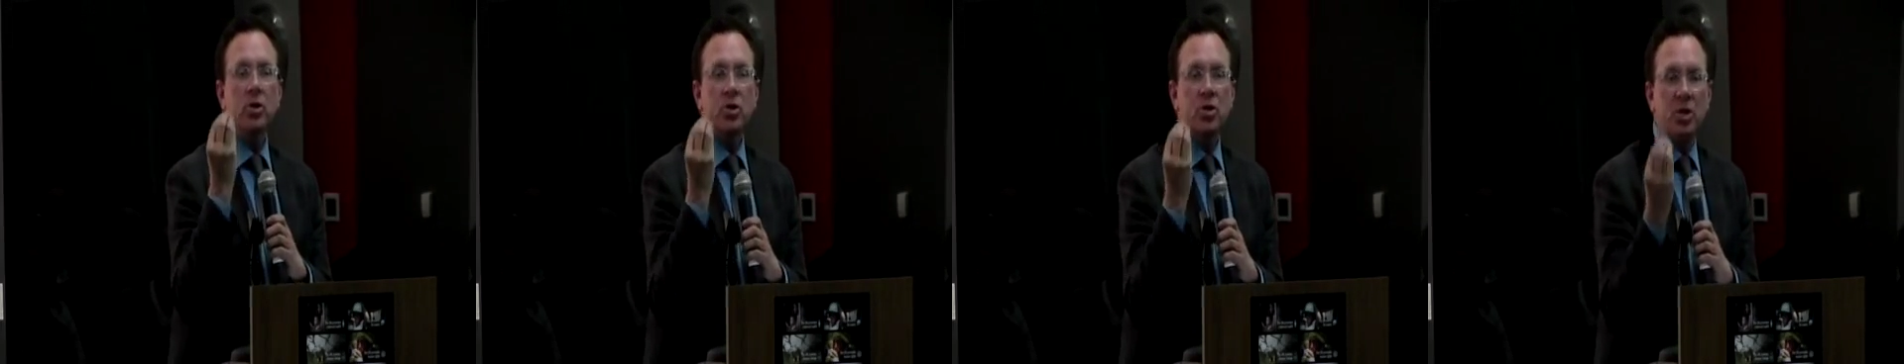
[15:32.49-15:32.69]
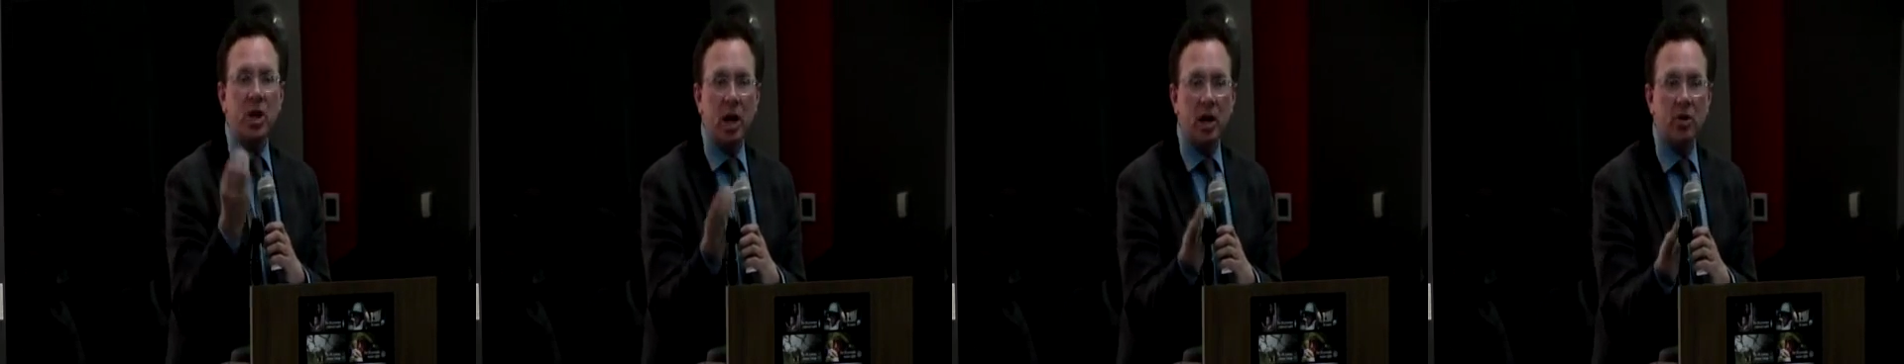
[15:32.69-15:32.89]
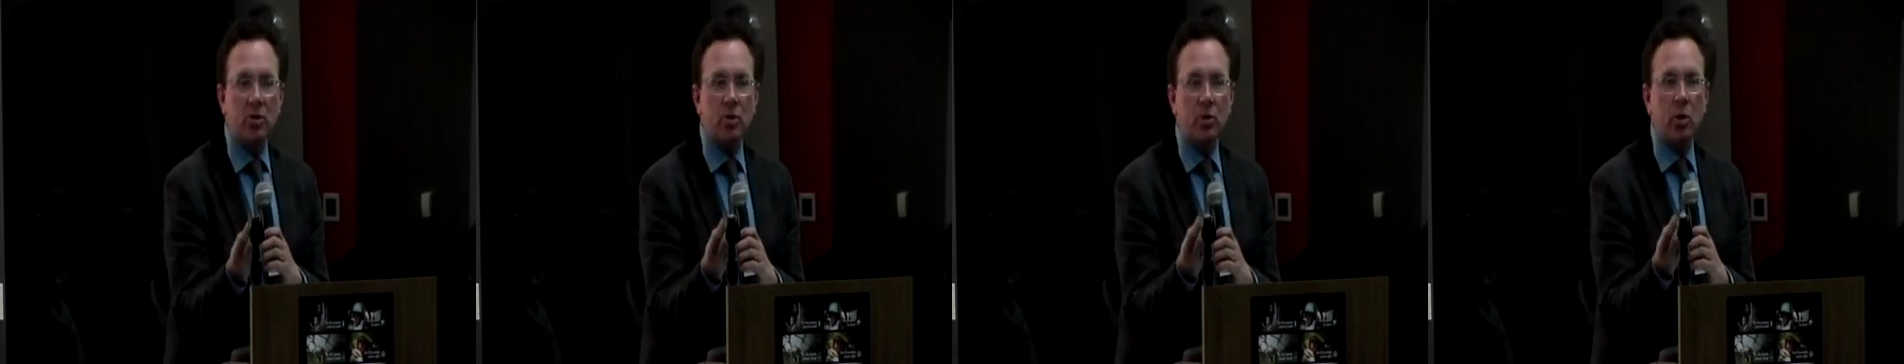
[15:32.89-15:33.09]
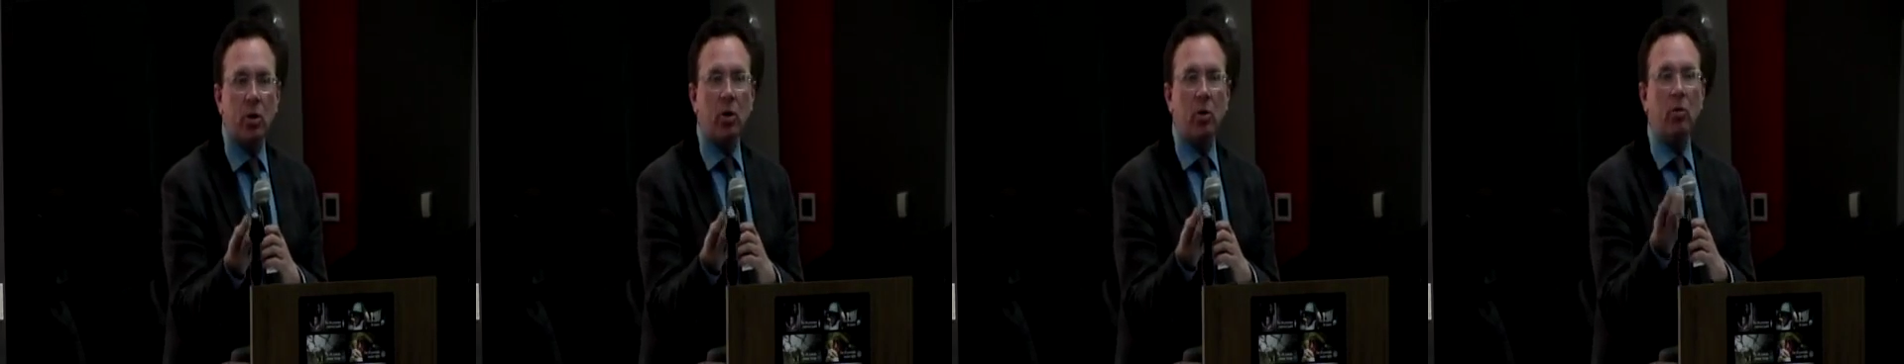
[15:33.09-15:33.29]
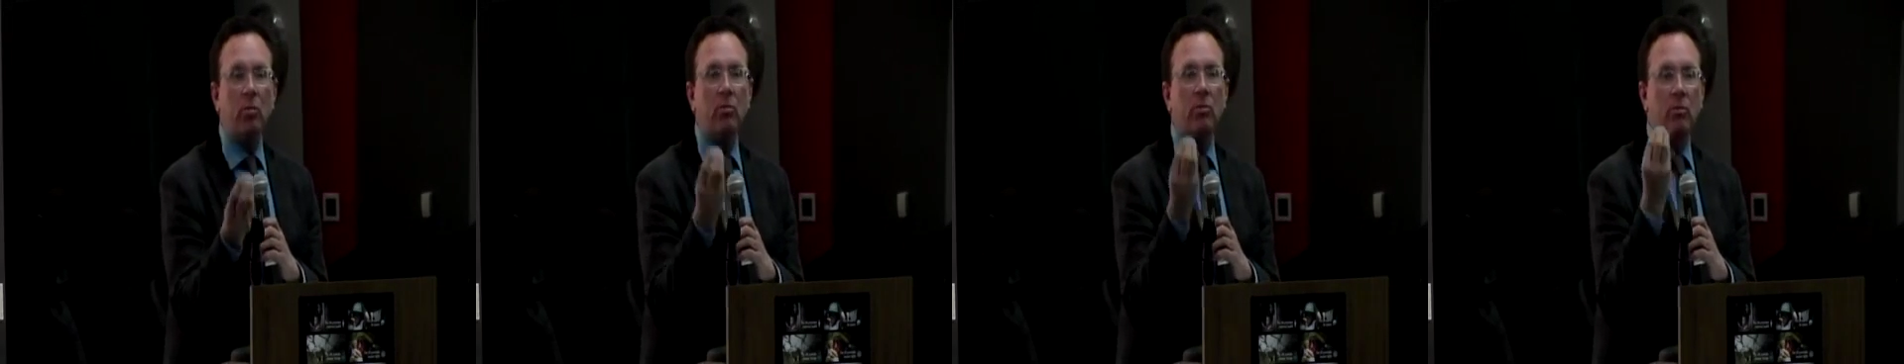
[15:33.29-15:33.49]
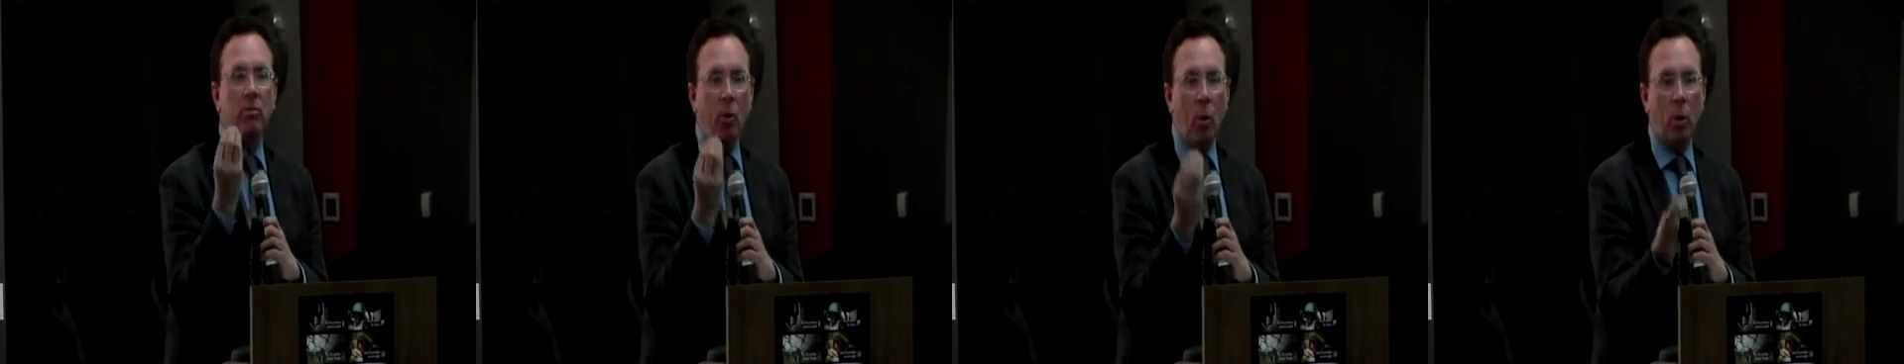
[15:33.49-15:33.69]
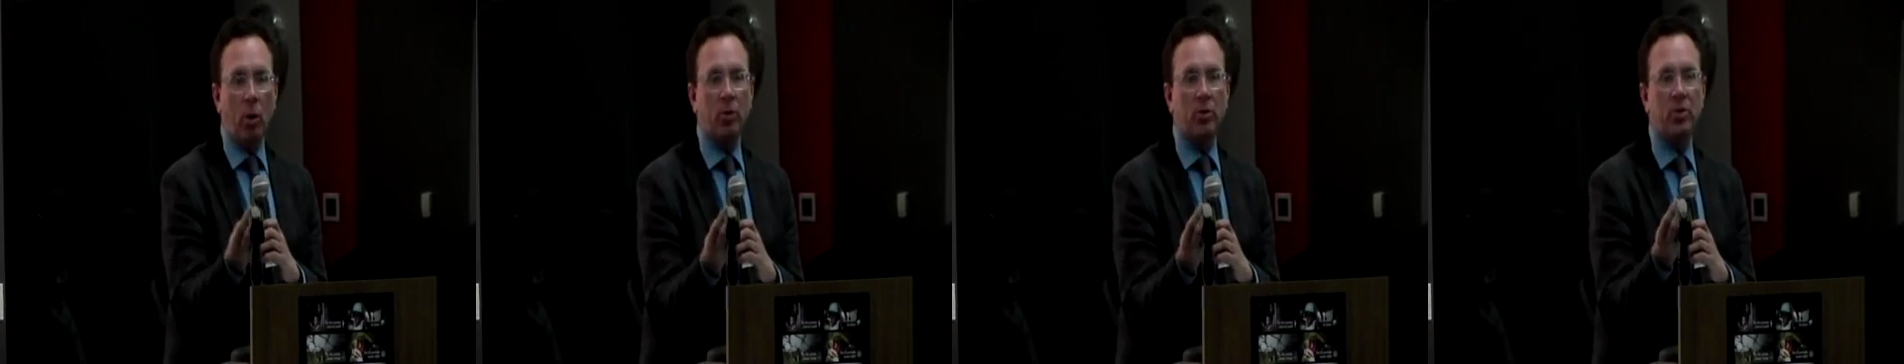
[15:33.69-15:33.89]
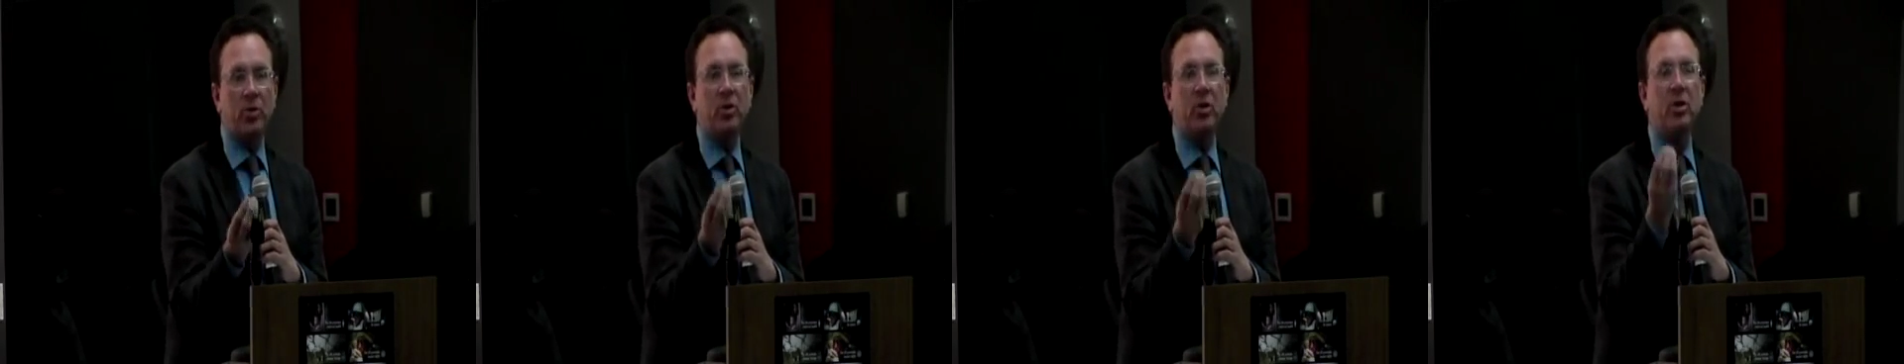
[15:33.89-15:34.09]
central
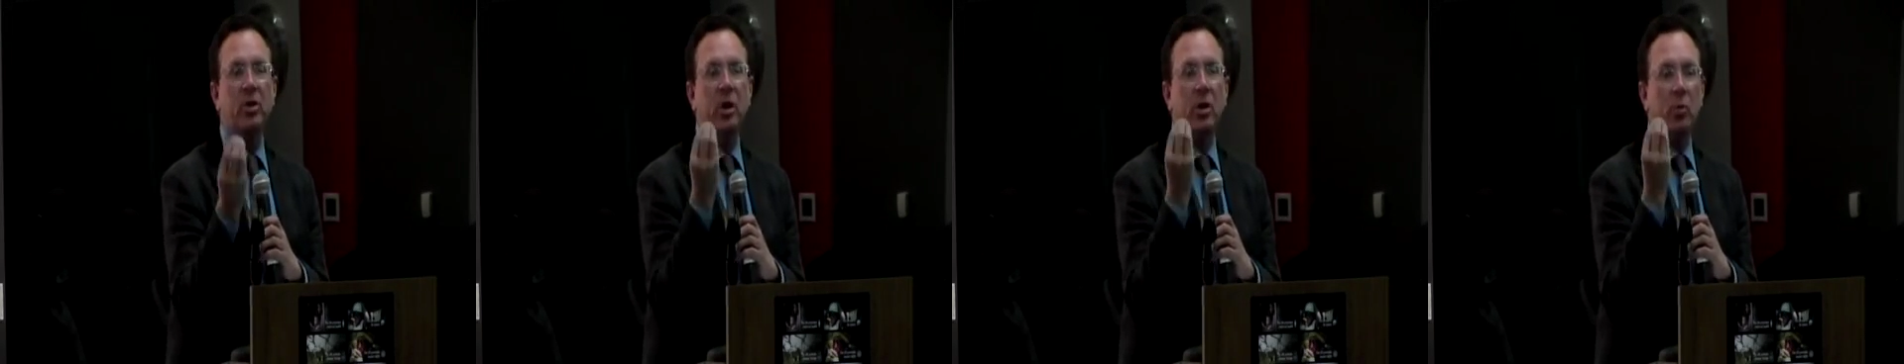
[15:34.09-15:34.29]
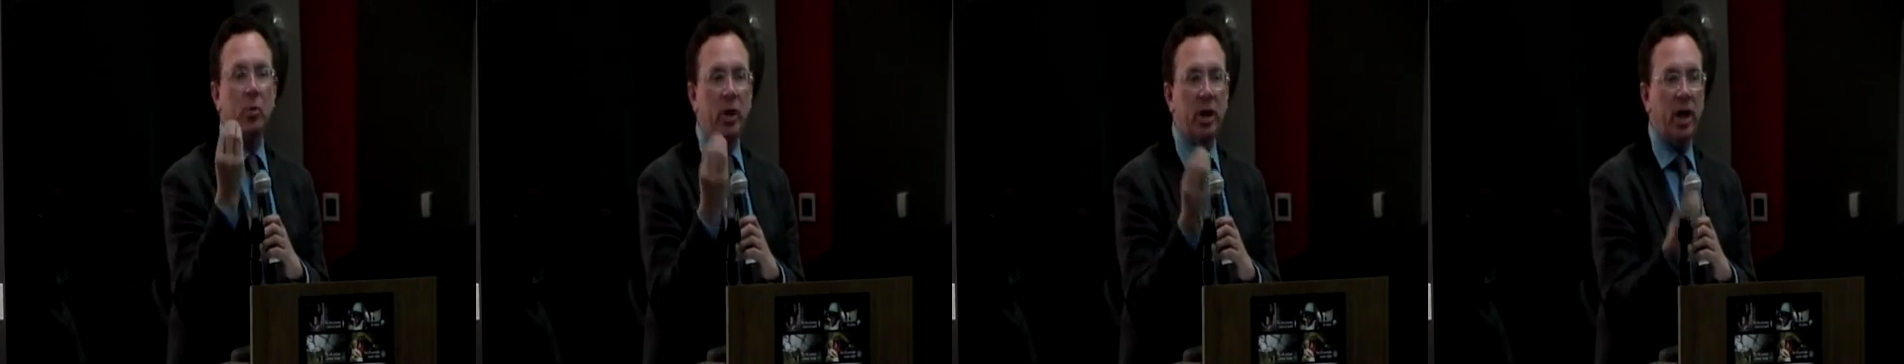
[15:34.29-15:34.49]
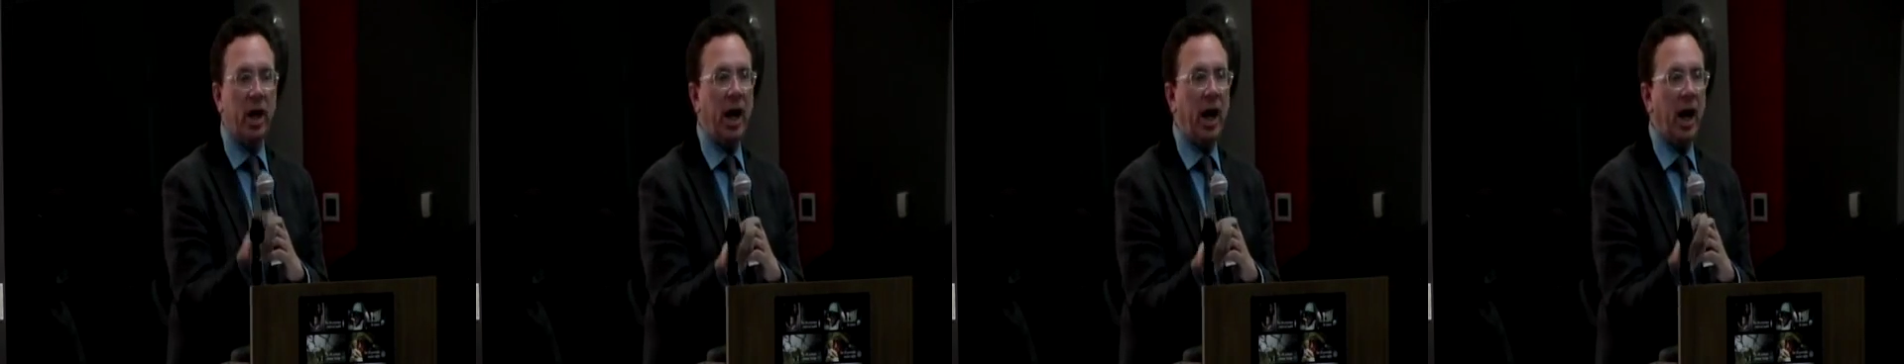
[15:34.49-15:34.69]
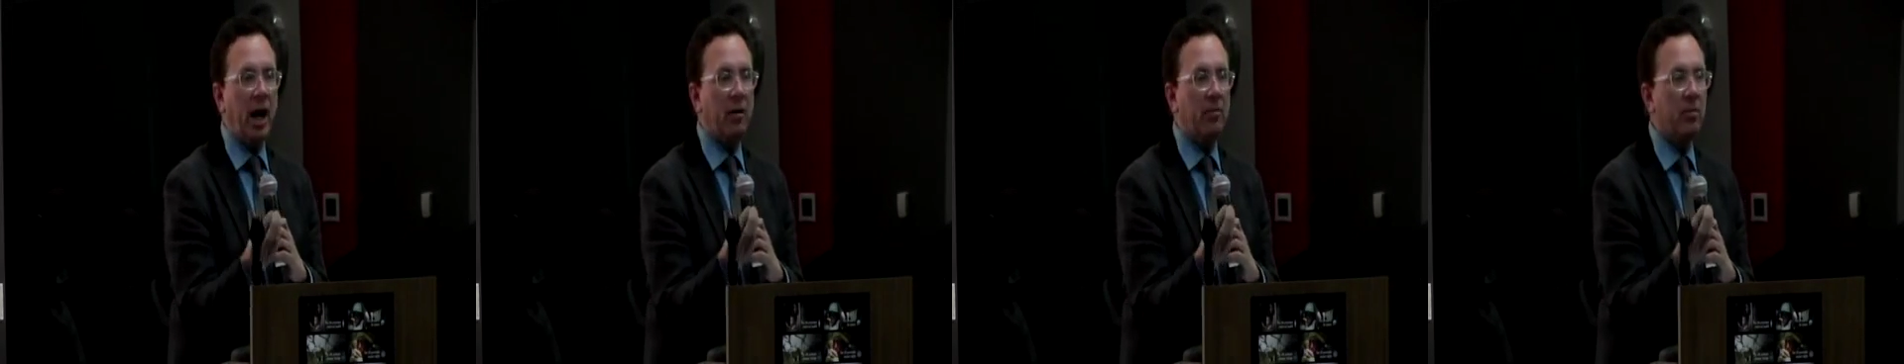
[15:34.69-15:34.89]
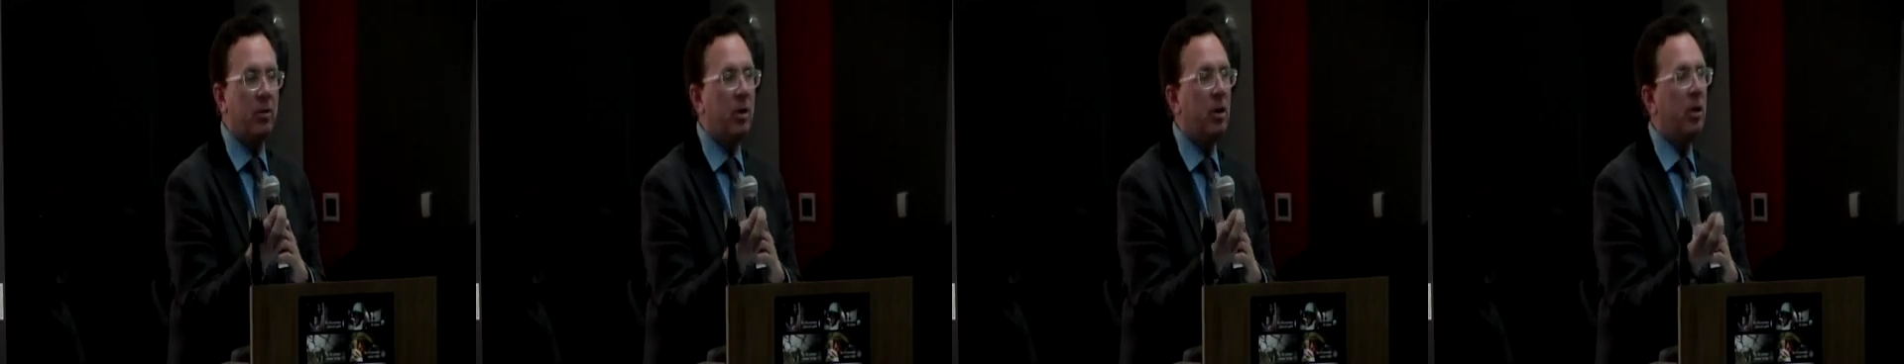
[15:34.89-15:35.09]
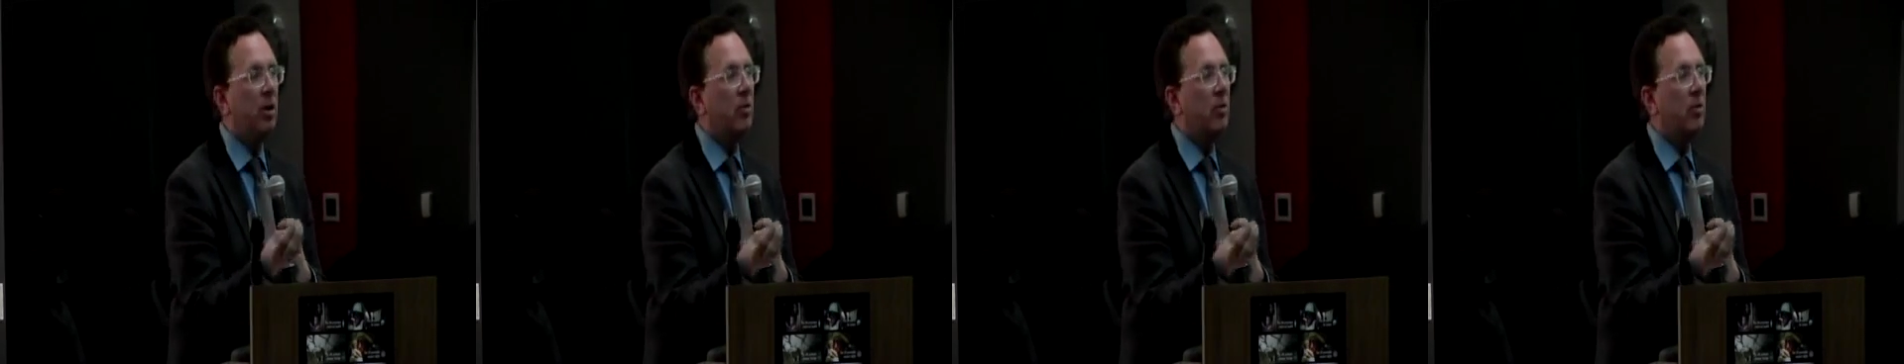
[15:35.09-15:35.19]
force that we have